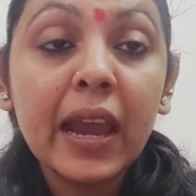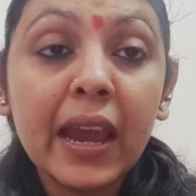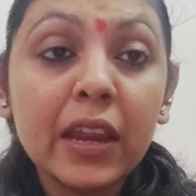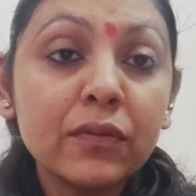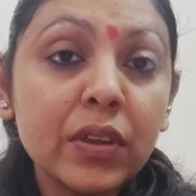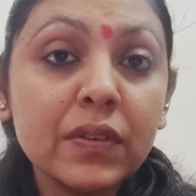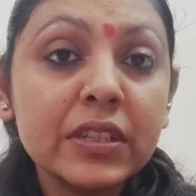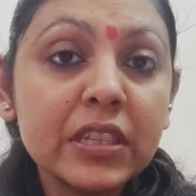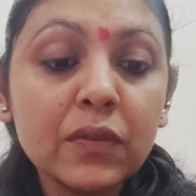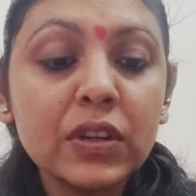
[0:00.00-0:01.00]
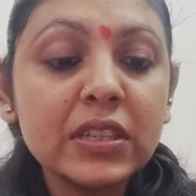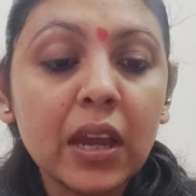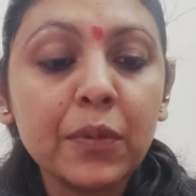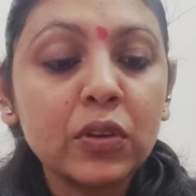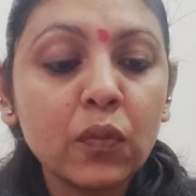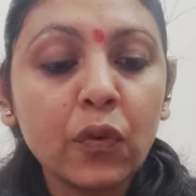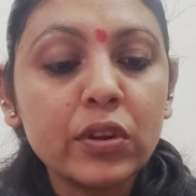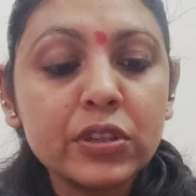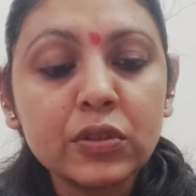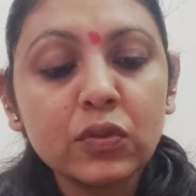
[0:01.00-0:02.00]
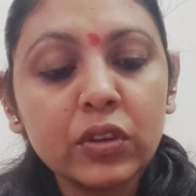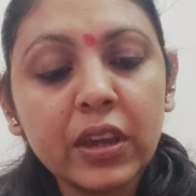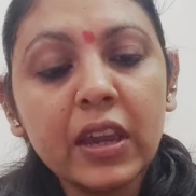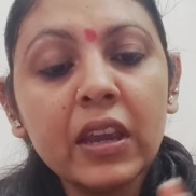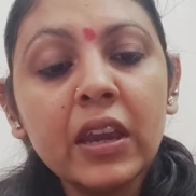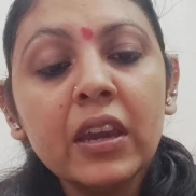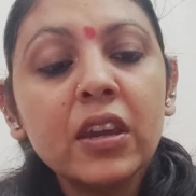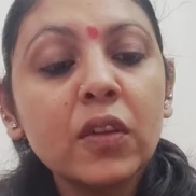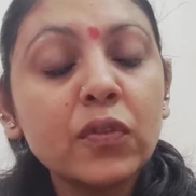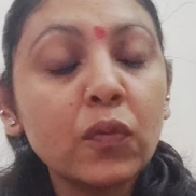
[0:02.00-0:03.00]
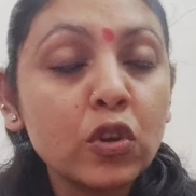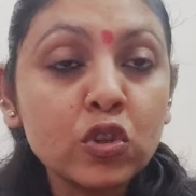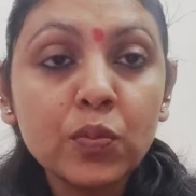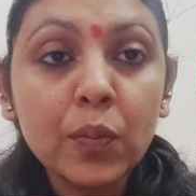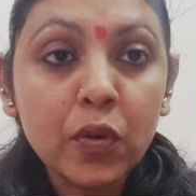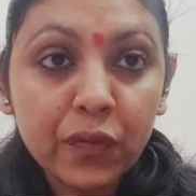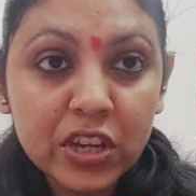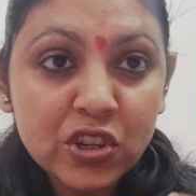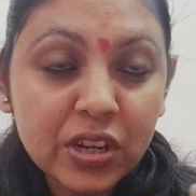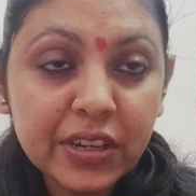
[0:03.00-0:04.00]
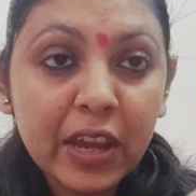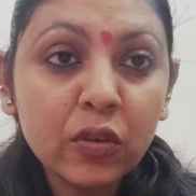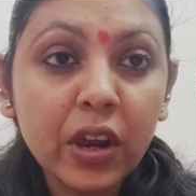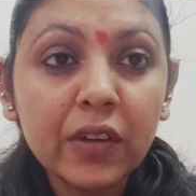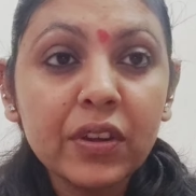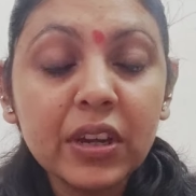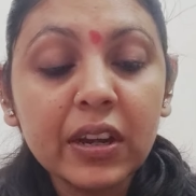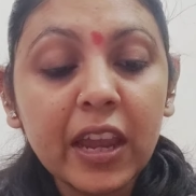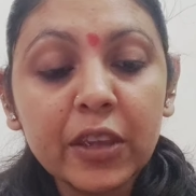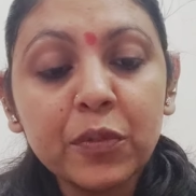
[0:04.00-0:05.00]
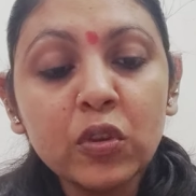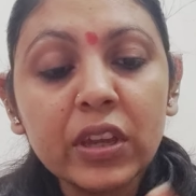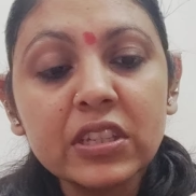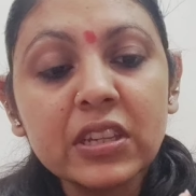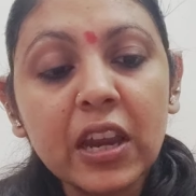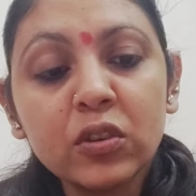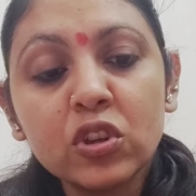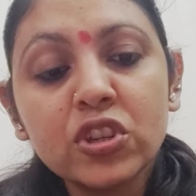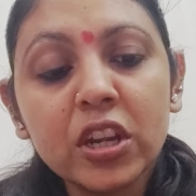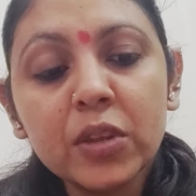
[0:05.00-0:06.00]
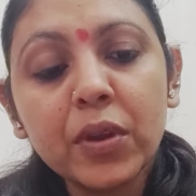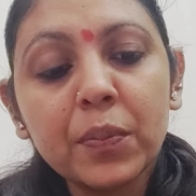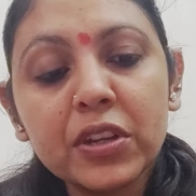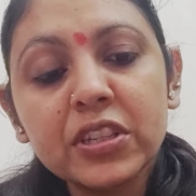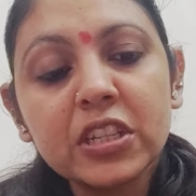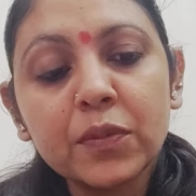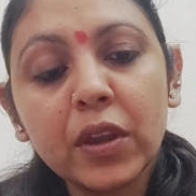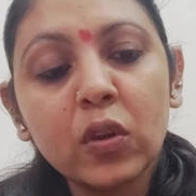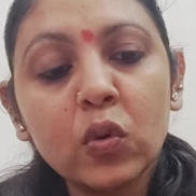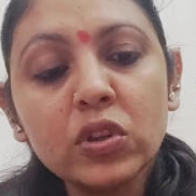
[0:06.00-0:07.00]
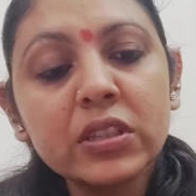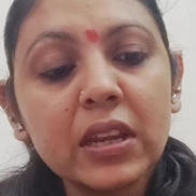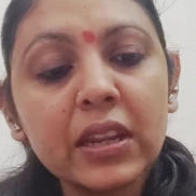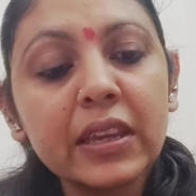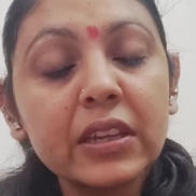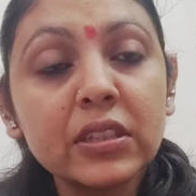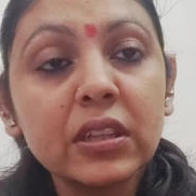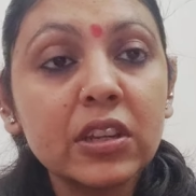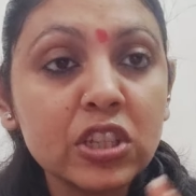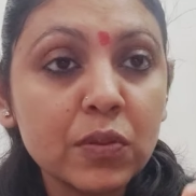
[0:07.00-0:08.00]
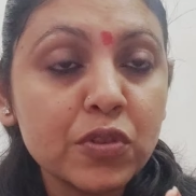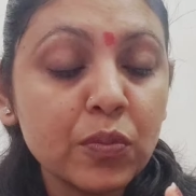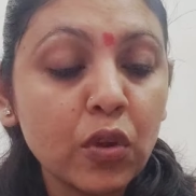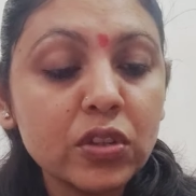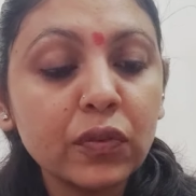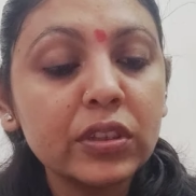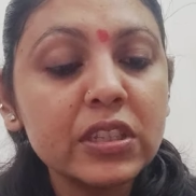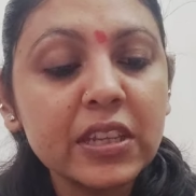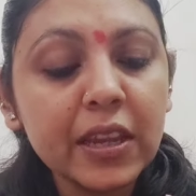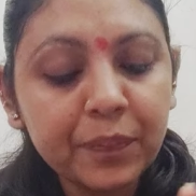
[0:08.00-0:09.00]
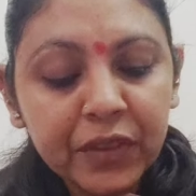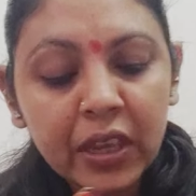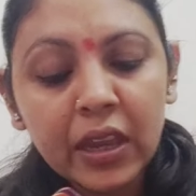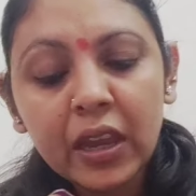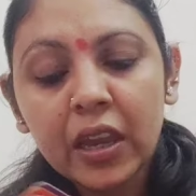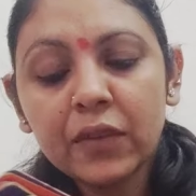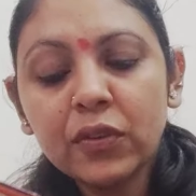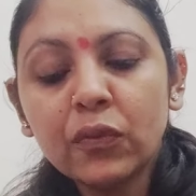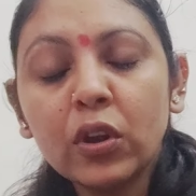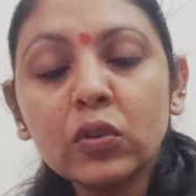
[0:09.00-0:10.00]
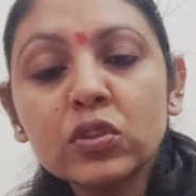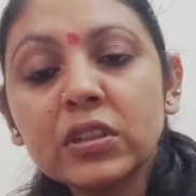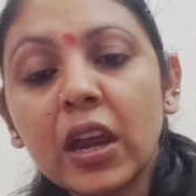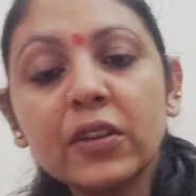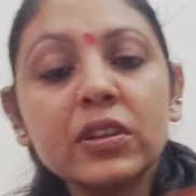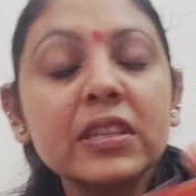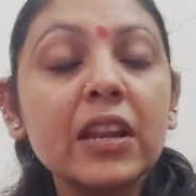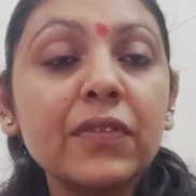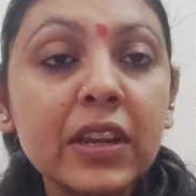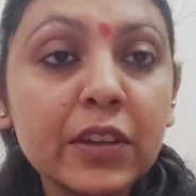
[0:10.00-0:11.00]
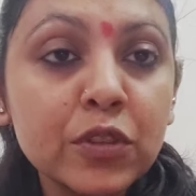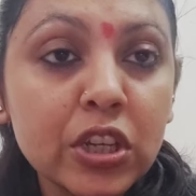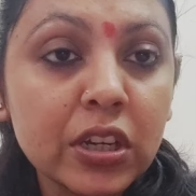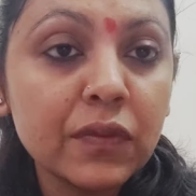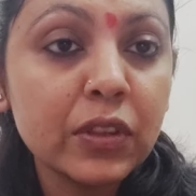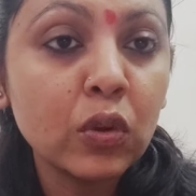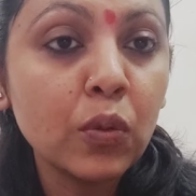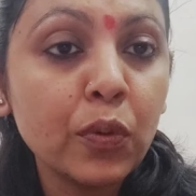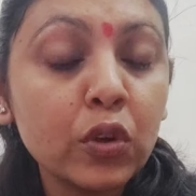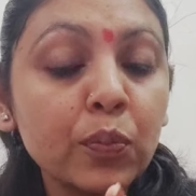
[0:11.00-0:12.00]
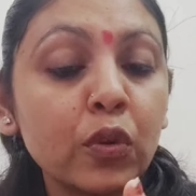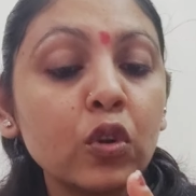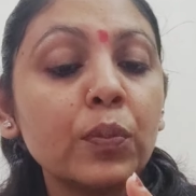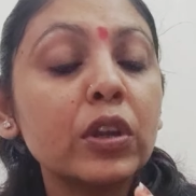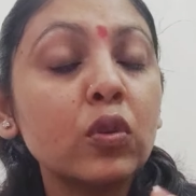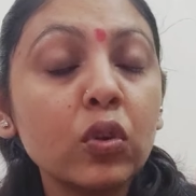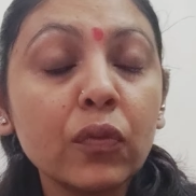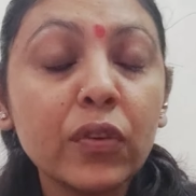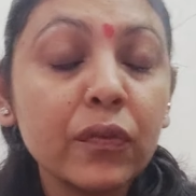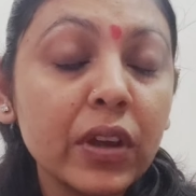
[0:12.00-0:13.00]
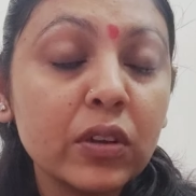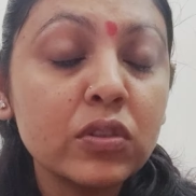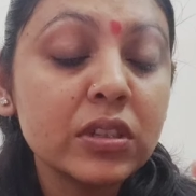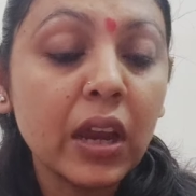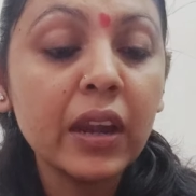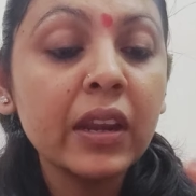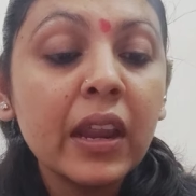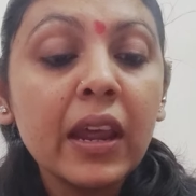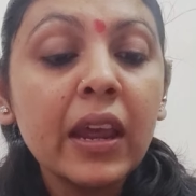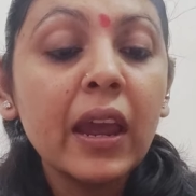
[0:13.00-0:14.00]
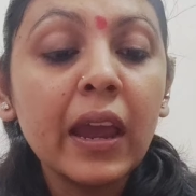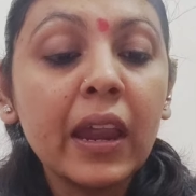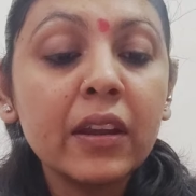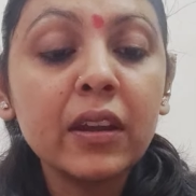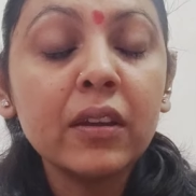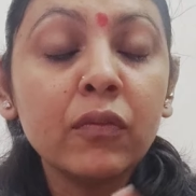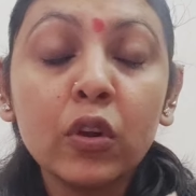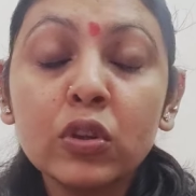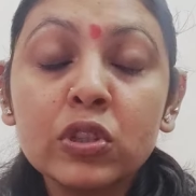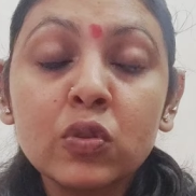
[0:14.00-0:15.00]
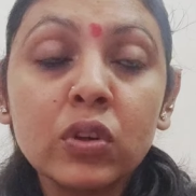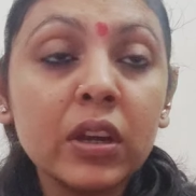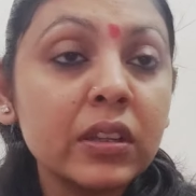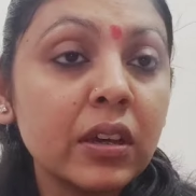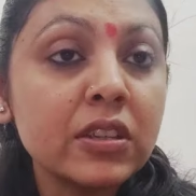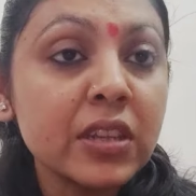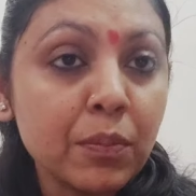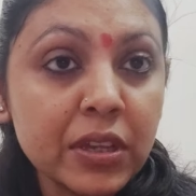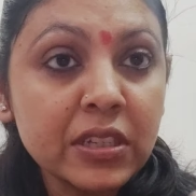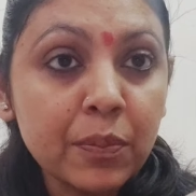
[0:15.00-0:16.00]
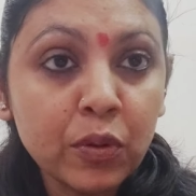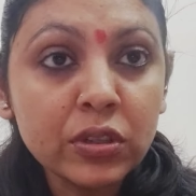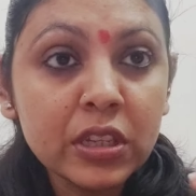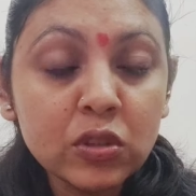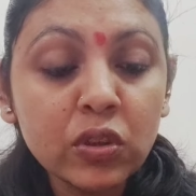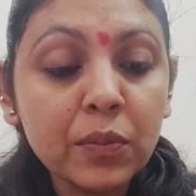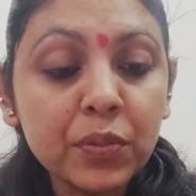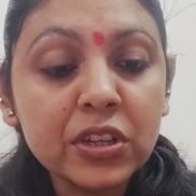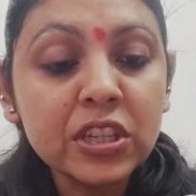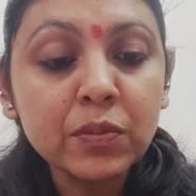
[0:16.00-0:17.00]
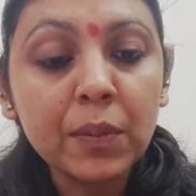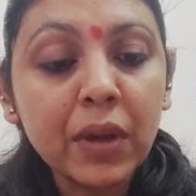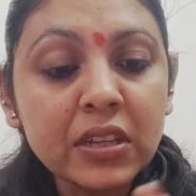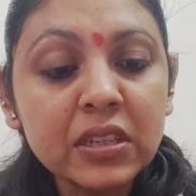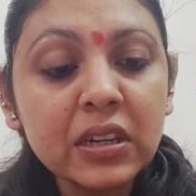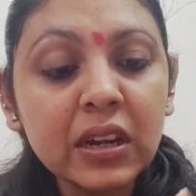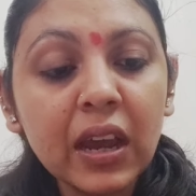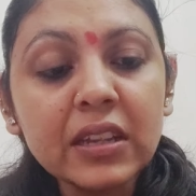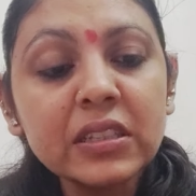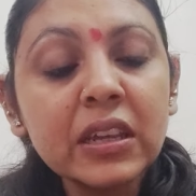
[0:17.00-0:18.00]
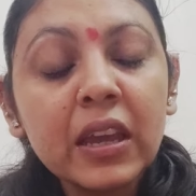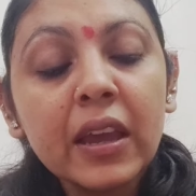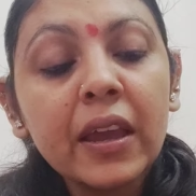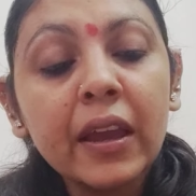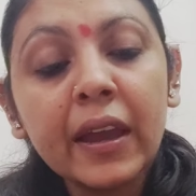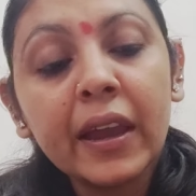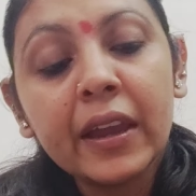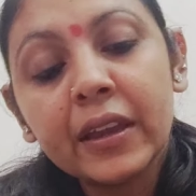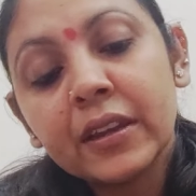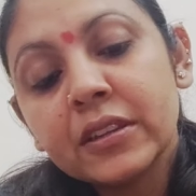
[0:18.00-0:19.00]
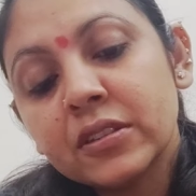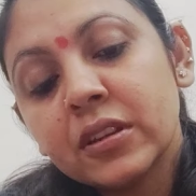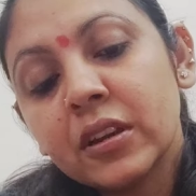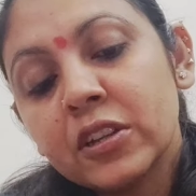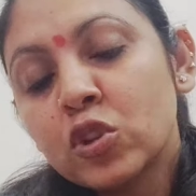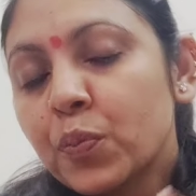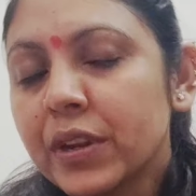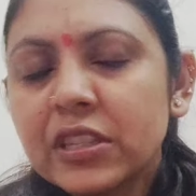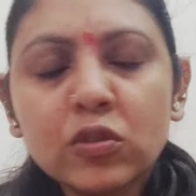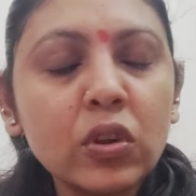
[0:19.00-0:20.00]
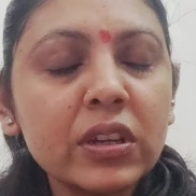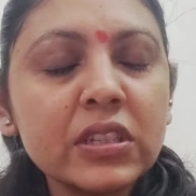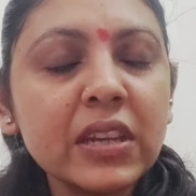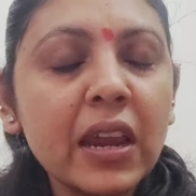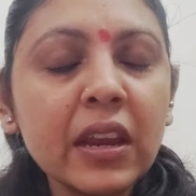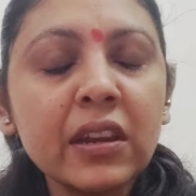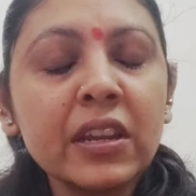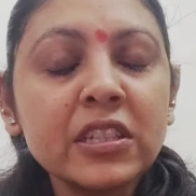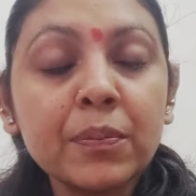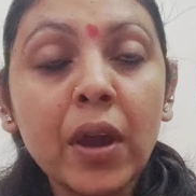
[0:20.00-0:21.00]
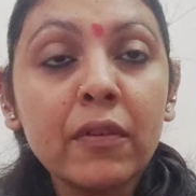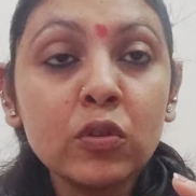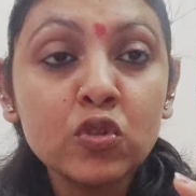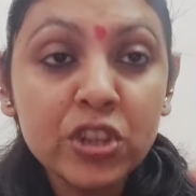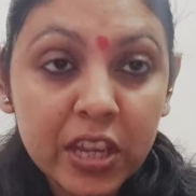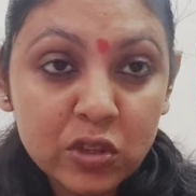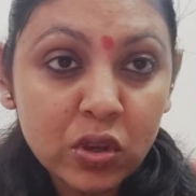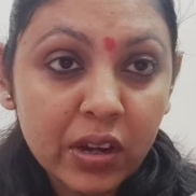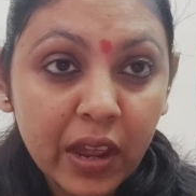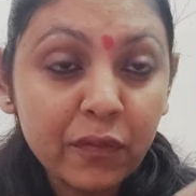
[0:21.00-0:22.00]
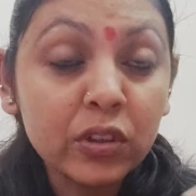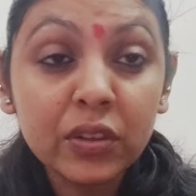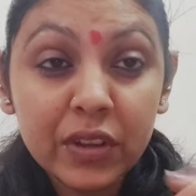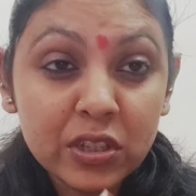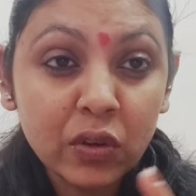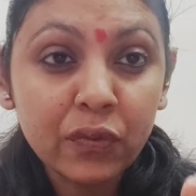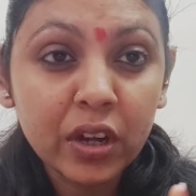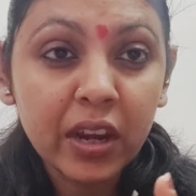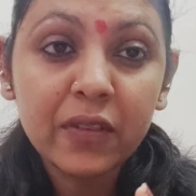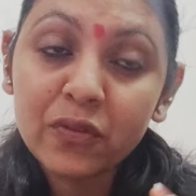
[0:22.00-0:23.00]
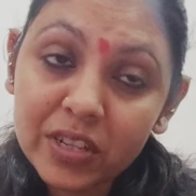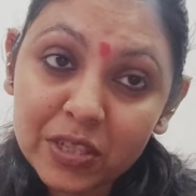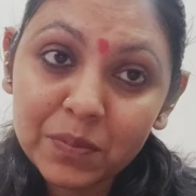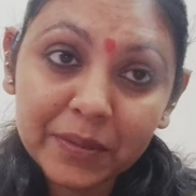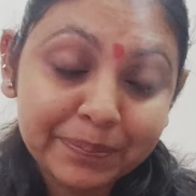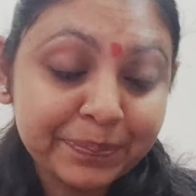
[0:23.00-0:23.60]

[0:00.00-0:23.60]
And we will see what's coming towards you, okay? If you want to be a professional tarot card reader like me, you can start your journey by purchasing my course. The link is in the description box for the same. If you want to start your self-healing journey with Ho'oponopono but don't know from where to start and wants to learn the step-by-step process, you can purchase my masterclass. And it's super easy to understand and it has the power to change your life for the rest of your life, trust me.